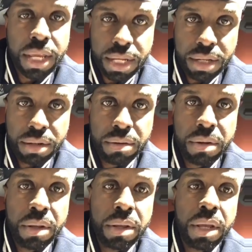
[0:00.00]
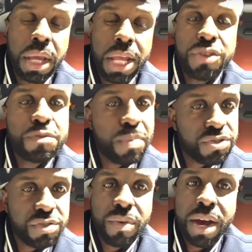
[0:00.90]
I get it. And you're
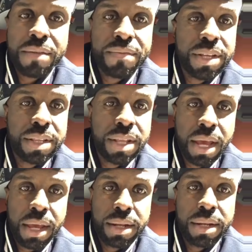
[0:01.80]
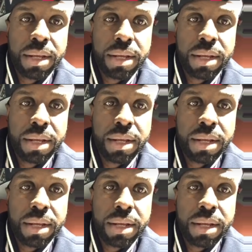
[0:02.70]
supposed to ride for your dad.